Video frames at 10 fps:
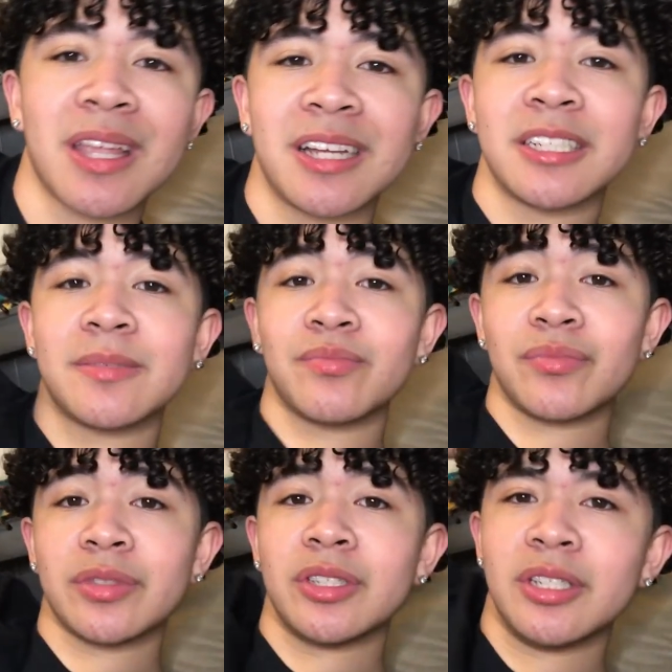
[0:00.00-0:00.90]
Um,
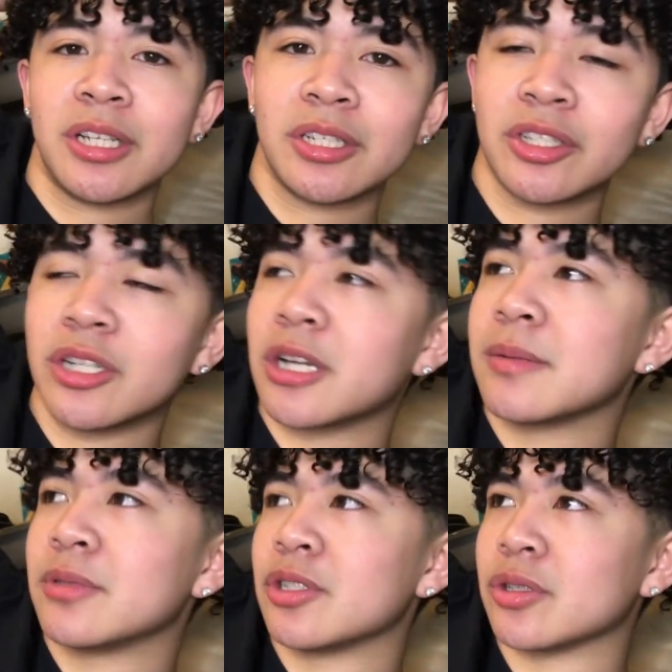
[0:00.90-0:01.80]
you done your
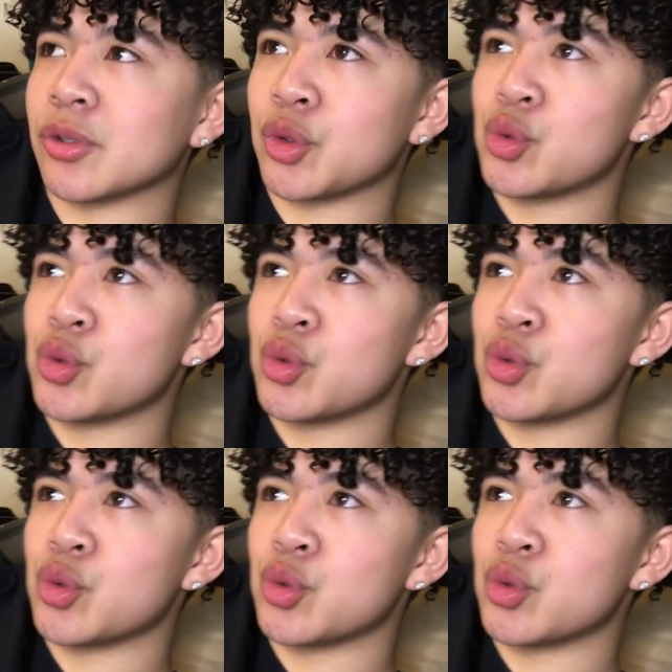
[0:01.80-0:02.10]
job. So,